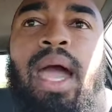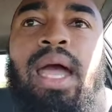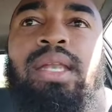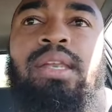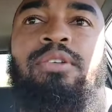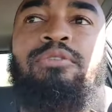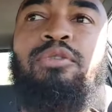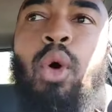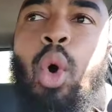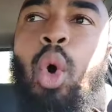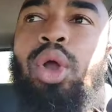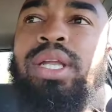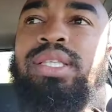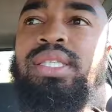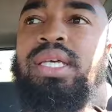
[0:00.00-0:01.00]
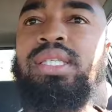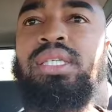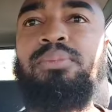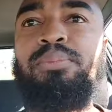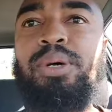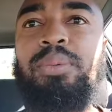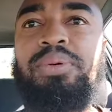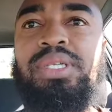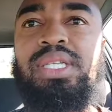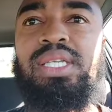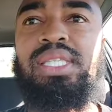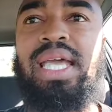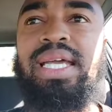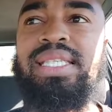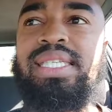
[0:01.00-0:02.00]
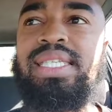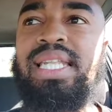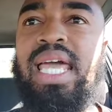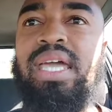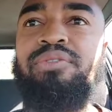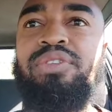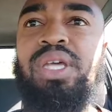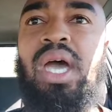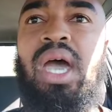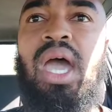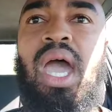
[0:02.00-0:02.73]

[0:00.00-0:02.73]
and for all intents and purposes, they enslaved